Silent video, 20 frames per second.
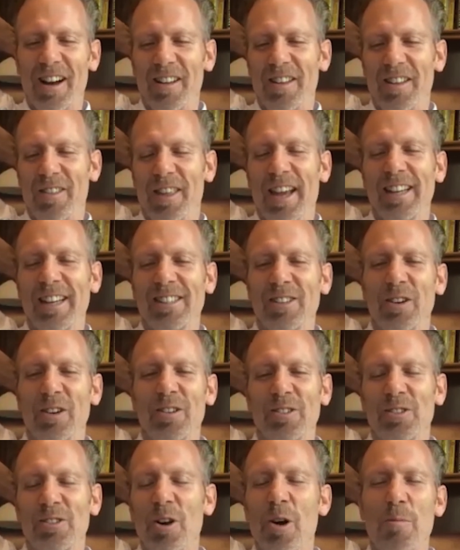thanks so,
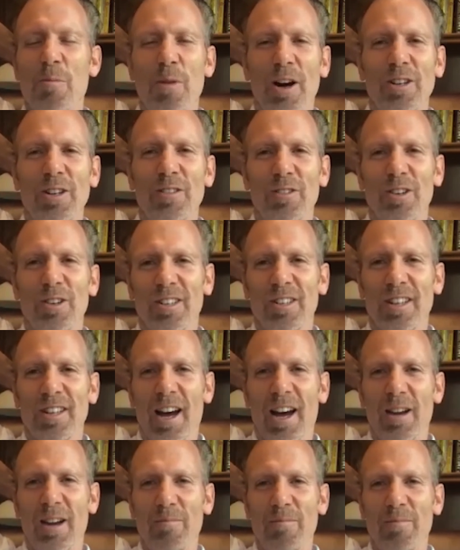so, much for your
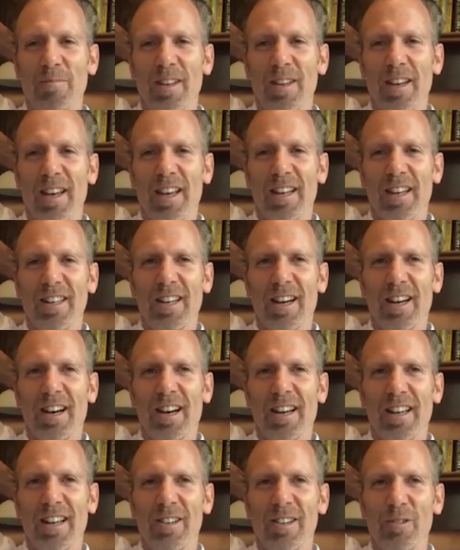time, and
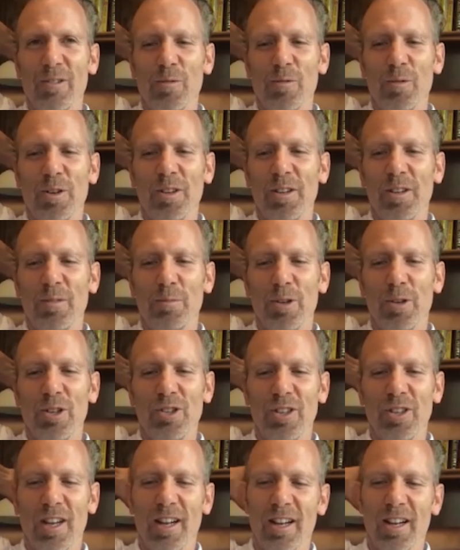really
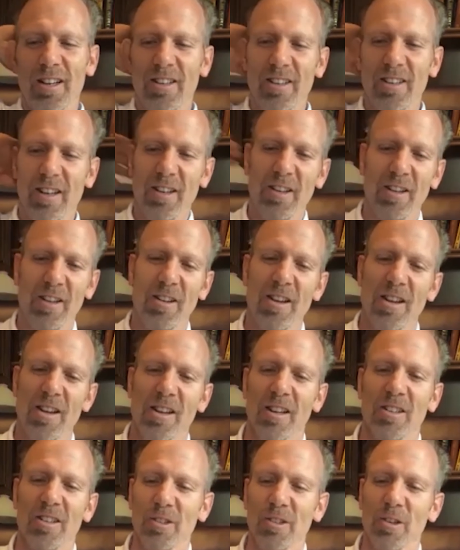appreciate it.
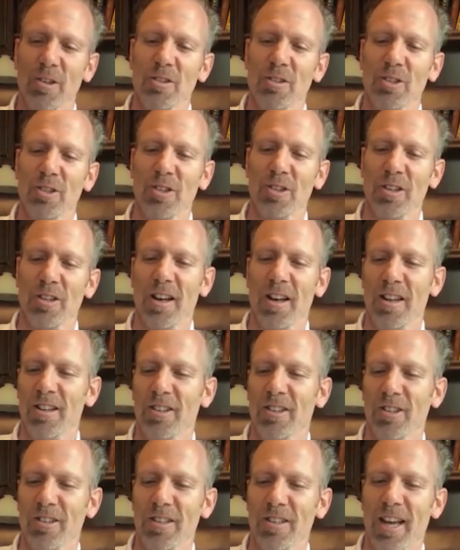So until uh,
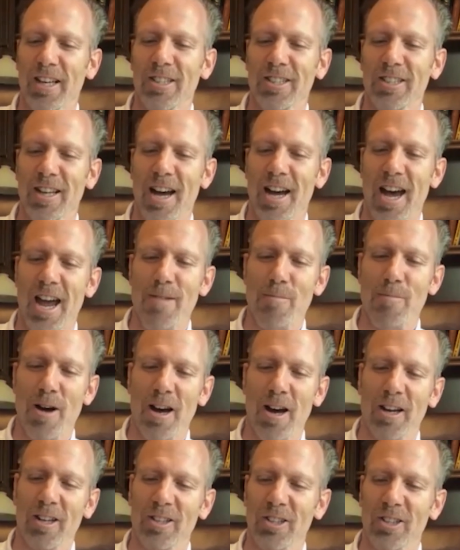until next time
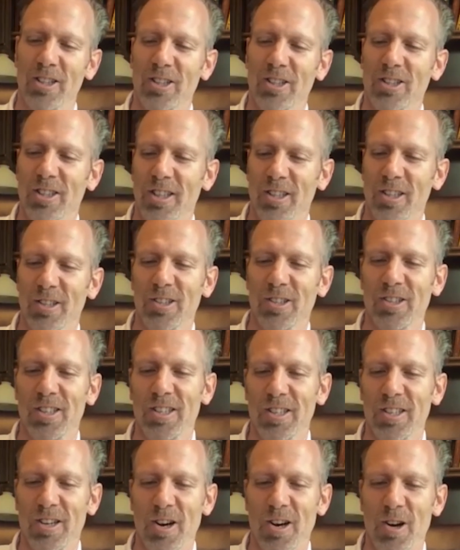on Ditch Digger
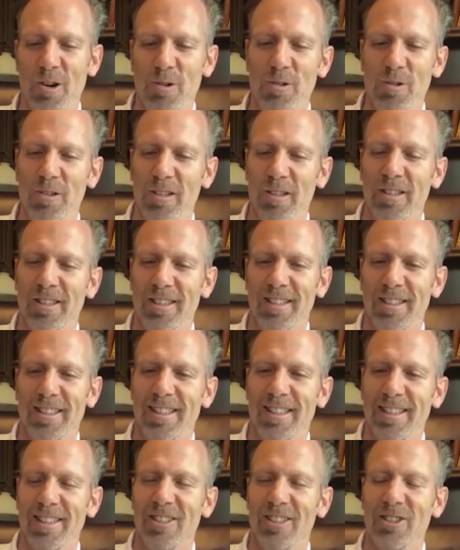CEO,
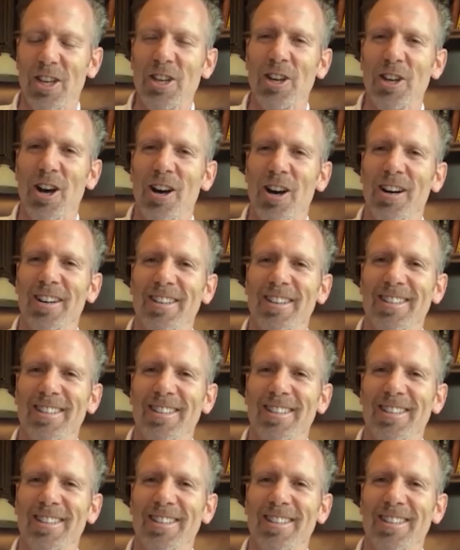see ya.